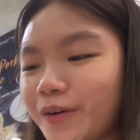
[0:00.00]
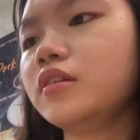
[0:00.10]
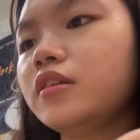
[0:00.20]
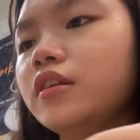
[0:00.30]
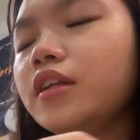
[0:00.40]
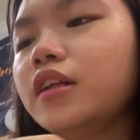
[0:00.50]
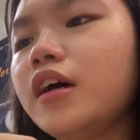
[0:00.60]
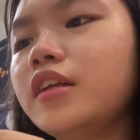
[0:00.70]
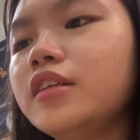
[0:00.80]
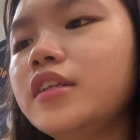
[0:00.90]
Oh my
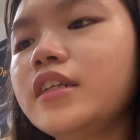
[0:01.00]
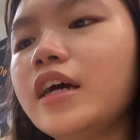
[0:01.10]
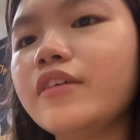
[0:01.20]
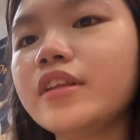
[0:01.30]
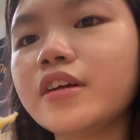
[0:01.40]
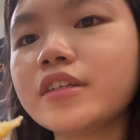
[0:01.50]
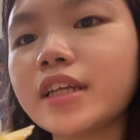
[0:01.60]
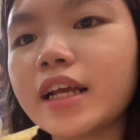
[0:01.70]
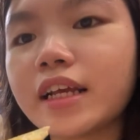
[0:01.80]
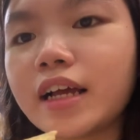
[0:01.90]
god, this is how it looks
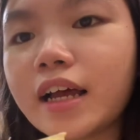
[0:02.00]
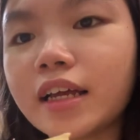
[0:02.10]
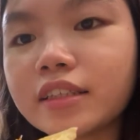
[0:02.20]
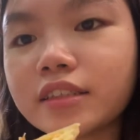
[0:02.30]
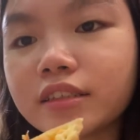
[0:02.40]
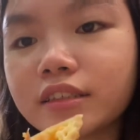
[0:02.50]
like.